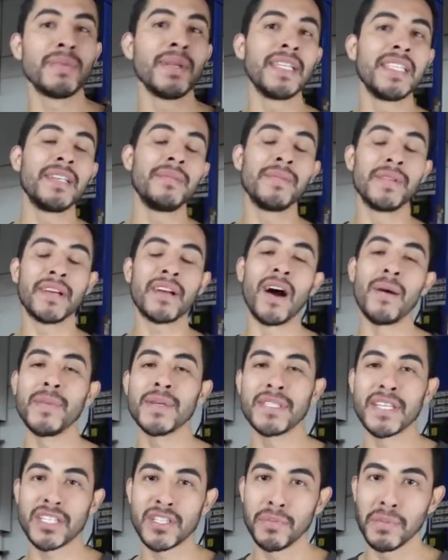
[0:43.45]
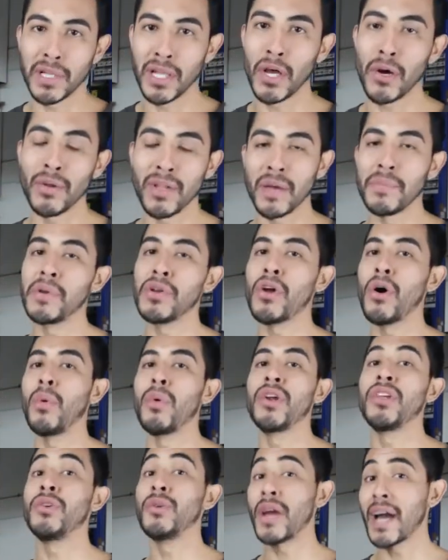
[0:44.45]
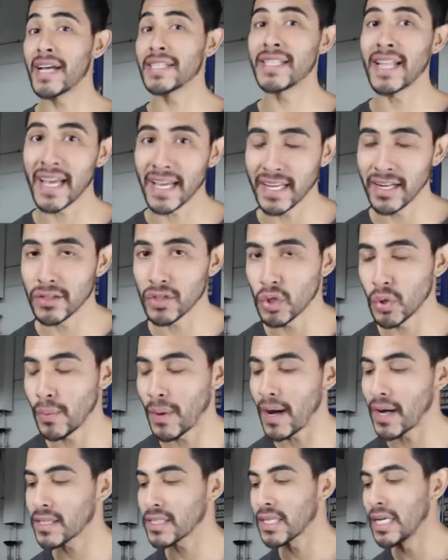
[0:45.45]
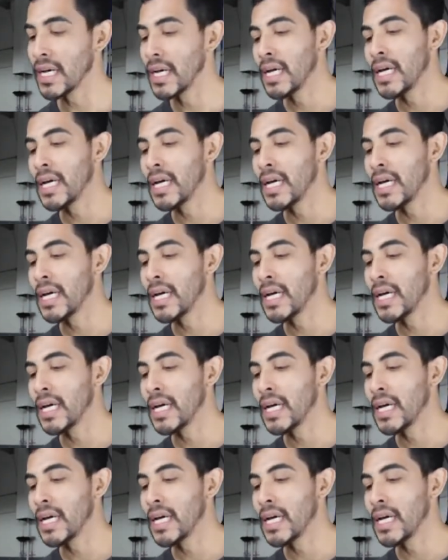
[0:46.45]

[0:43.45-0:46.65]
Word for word: please leave them in the comment section below and let me know what you guys like in a toolbox.